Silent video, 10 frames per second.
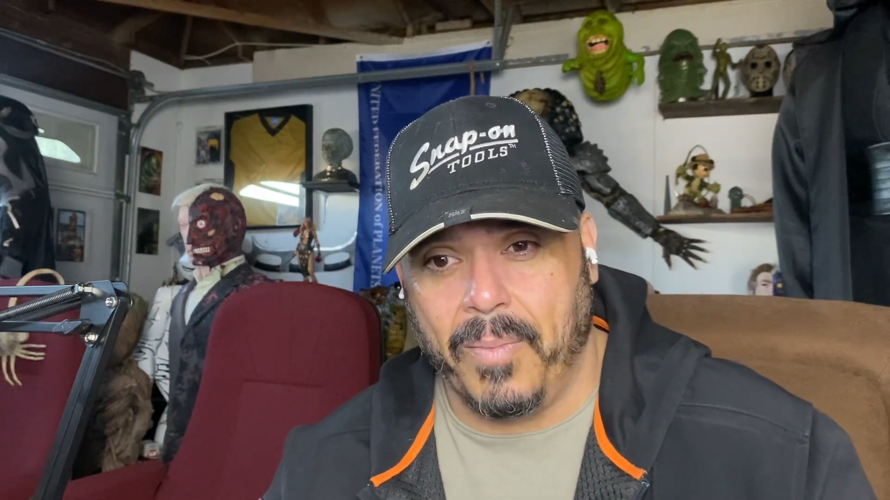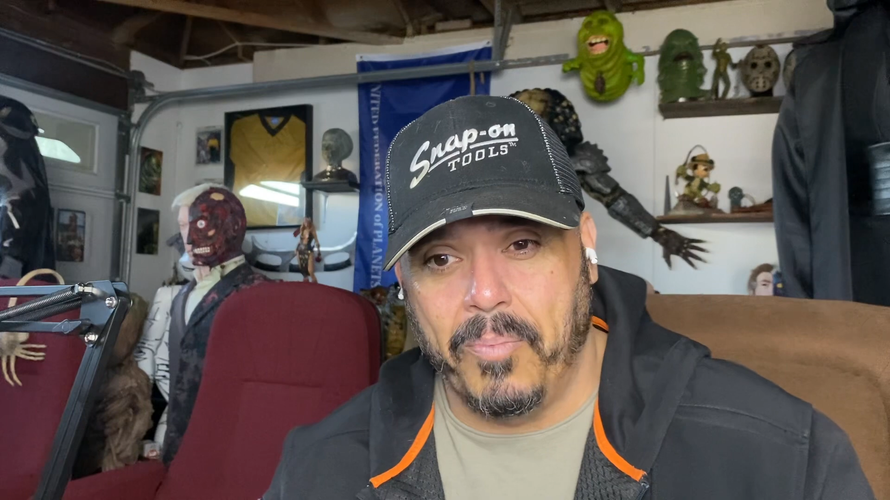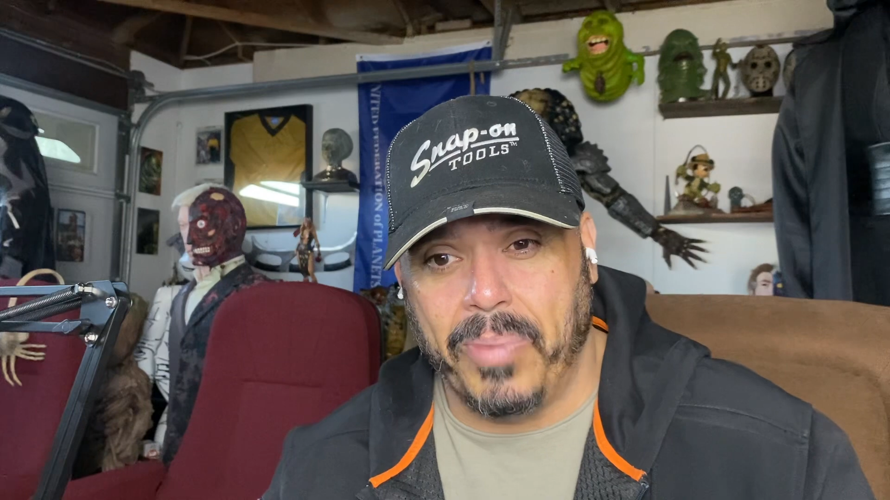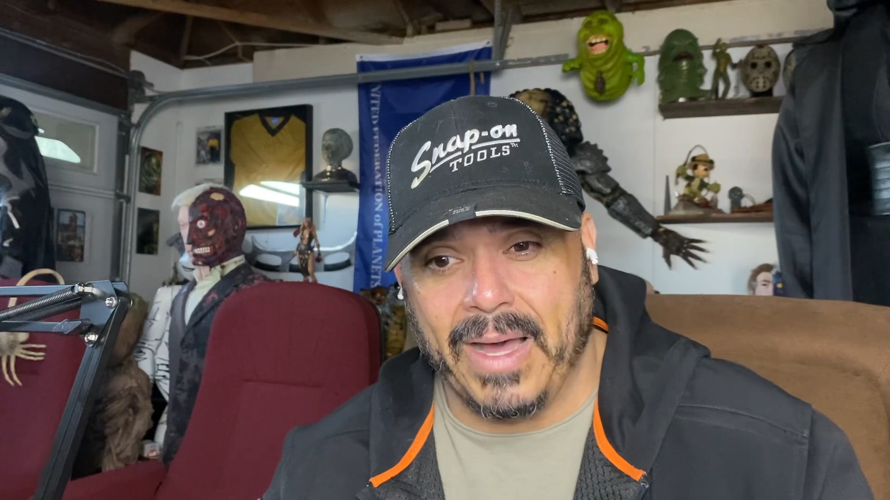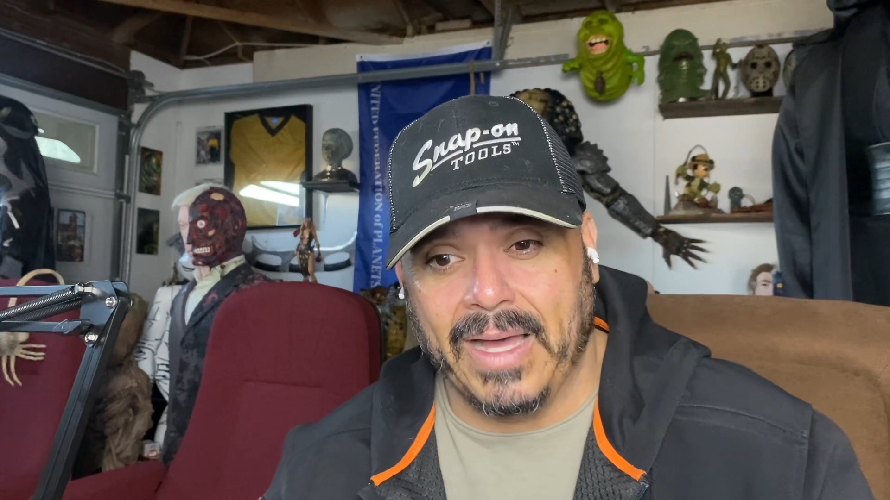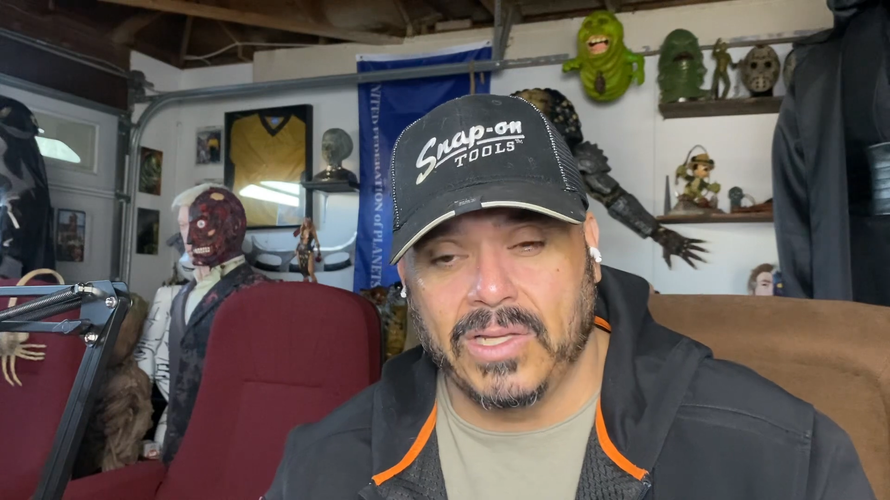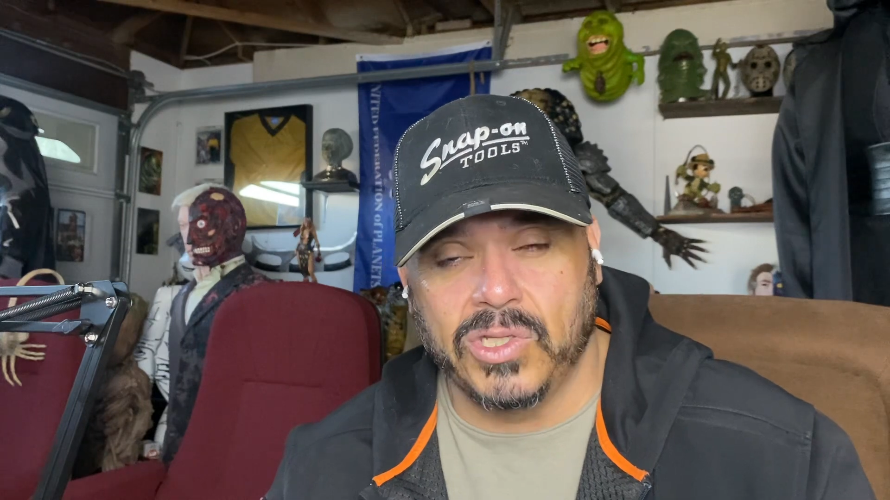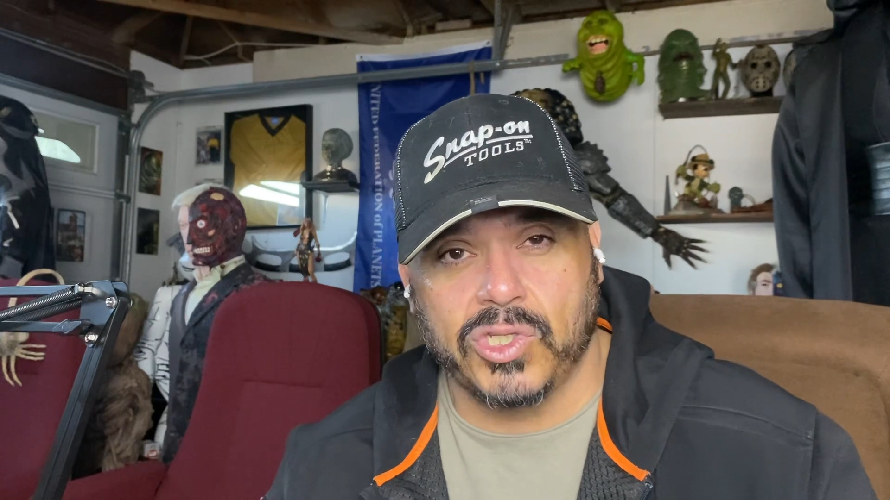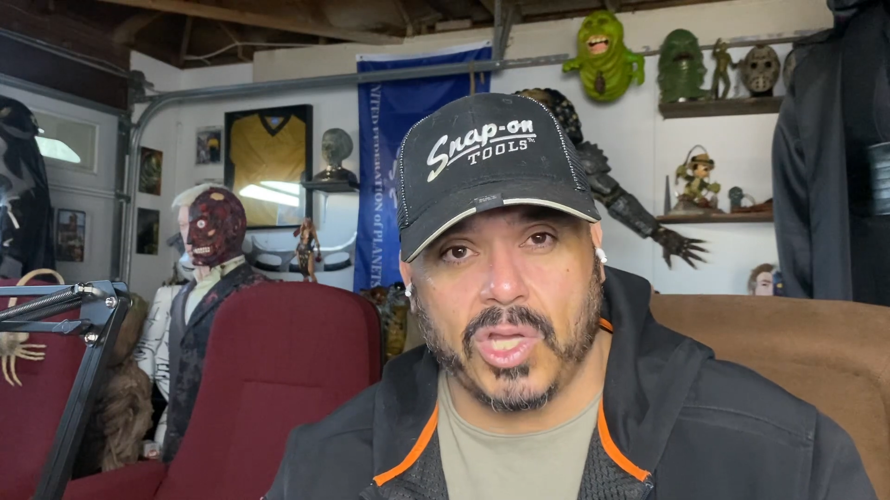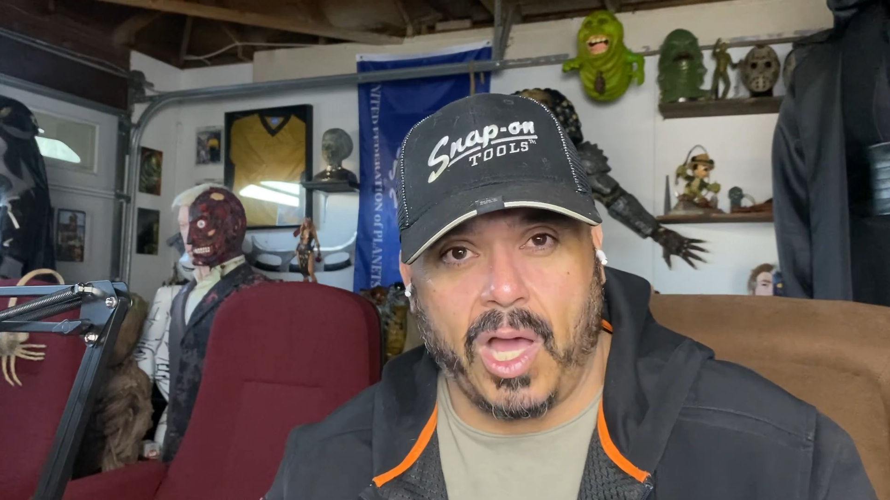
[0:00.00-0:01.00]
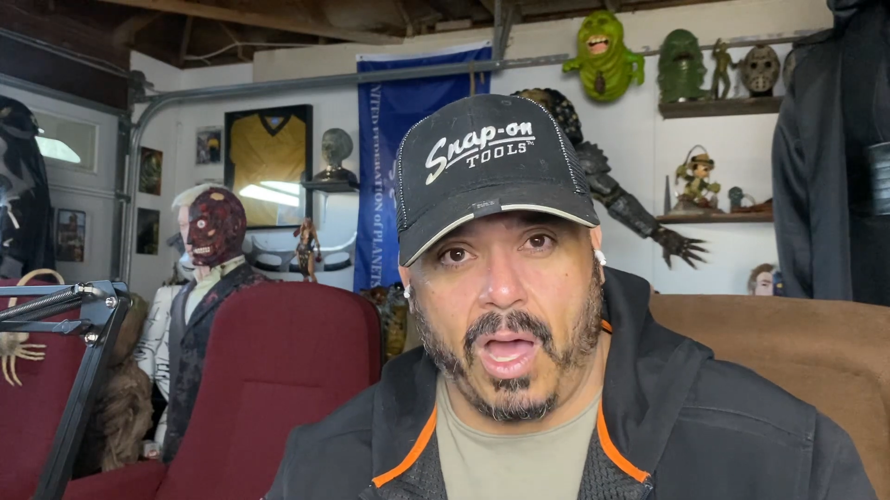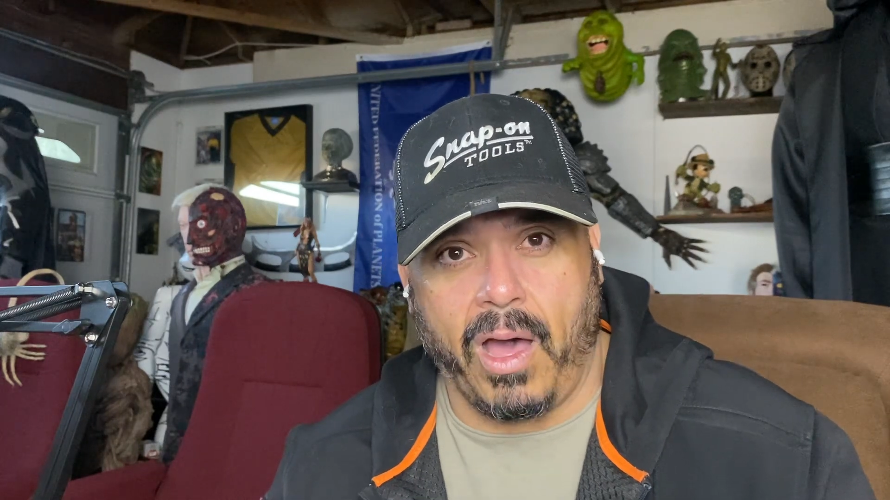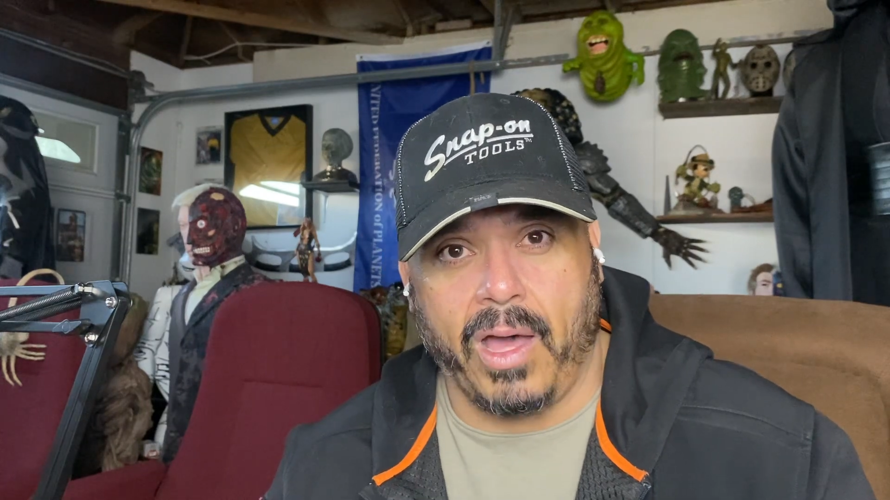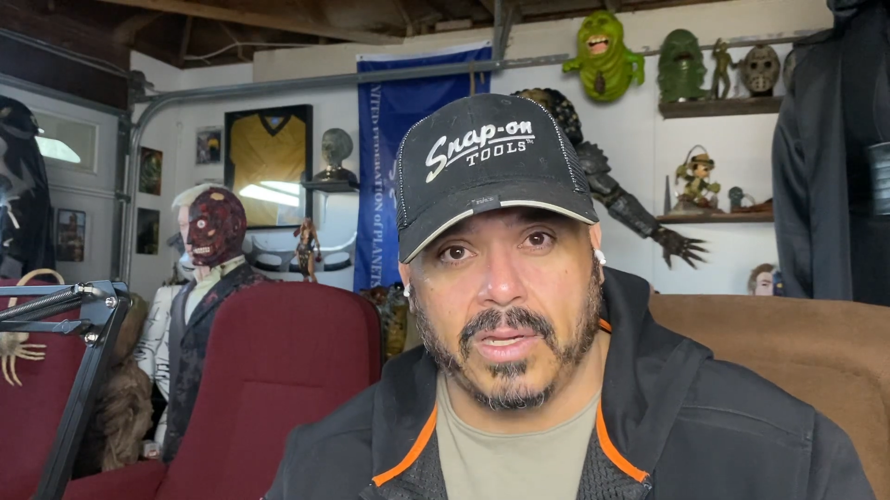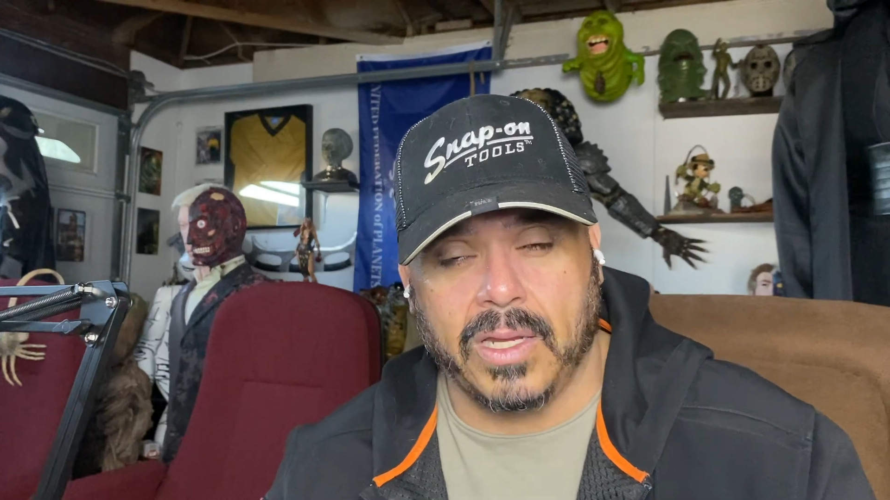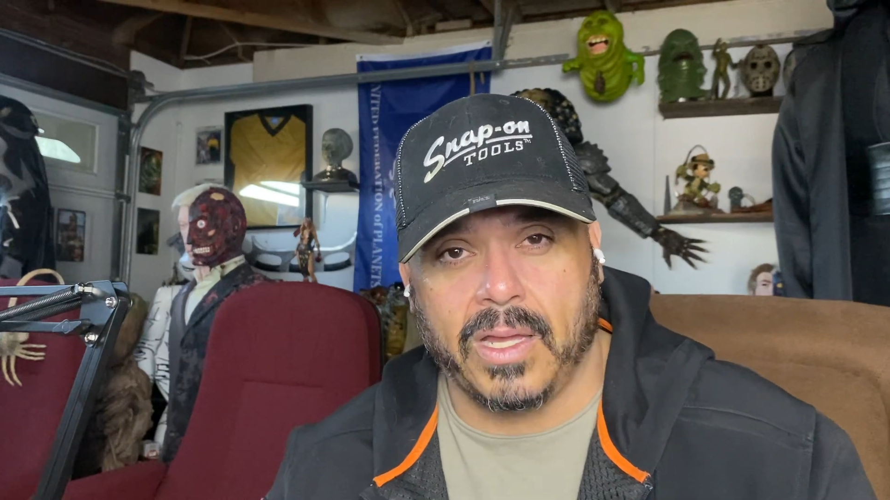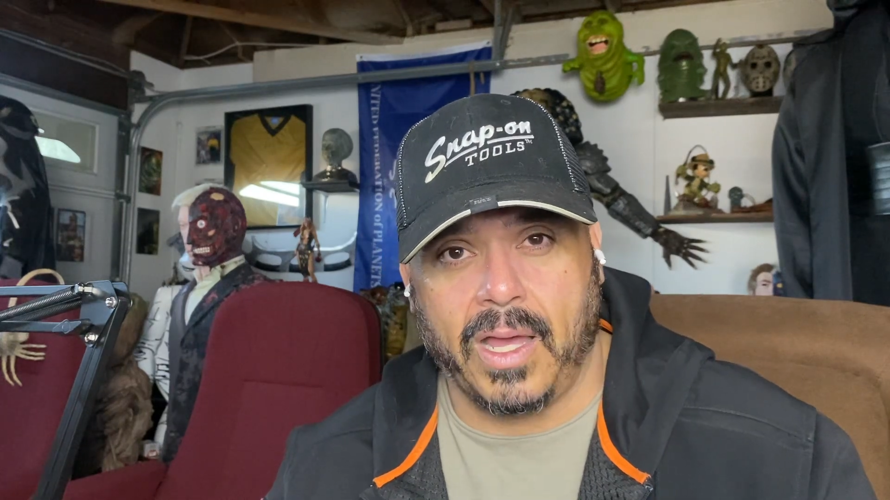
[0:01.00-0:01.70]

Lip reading: buzz on